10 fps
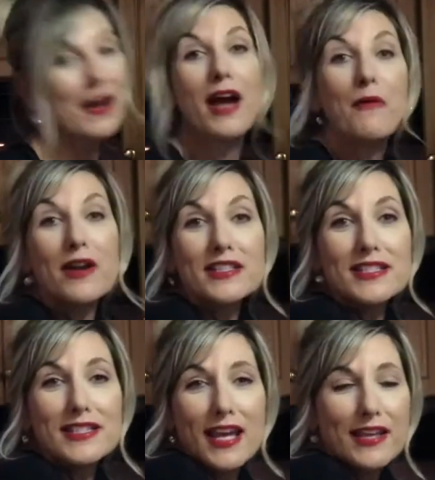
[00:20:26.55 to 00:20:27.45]
I wanted to
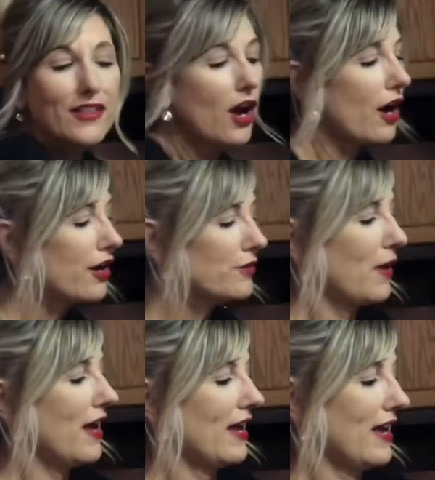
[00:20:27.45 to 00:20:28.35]
take the hard
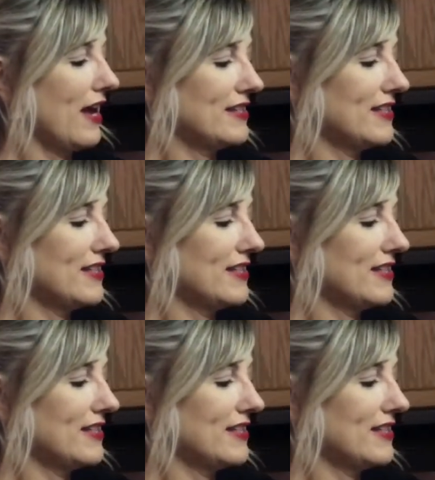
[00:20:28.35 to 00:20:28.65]
way, I guess.